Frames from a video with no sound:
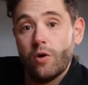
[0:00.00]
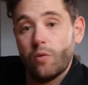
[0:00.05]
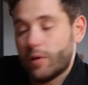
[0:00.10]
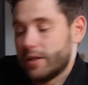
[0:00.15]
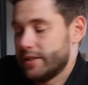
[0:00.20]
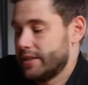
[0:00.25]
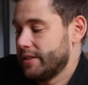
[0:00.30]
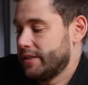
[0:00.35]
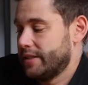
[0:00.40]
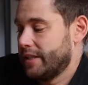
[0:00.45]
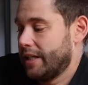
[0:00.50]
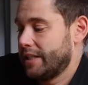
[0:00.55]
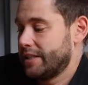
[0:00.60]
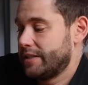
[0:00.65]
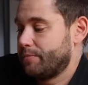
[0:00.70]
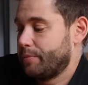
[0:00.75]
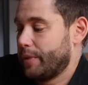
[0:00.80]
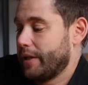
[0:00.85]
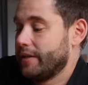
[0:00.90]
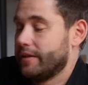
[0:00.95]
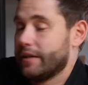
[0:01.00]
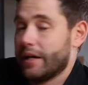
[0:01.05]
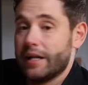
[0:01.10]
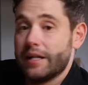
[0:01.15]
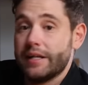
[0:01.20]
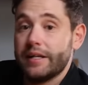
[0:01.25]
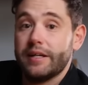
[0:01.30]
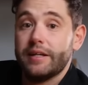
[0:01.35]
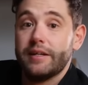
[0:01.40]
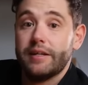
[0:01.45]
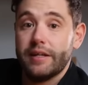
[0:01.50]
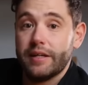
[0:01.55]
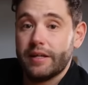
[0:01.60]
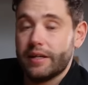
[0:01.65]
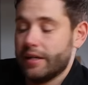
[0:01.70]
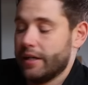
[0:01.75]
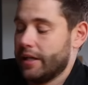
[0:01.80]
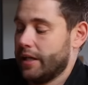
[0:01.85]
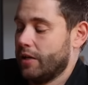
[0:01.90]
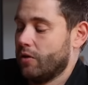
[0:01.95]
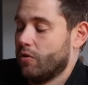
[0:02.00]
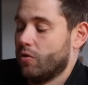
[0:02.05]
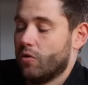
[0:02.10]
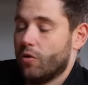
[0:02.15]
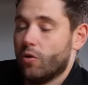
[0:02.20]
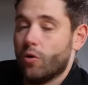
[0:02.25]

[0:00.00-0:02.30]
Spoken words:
Once it starts pigtailing and kicking in,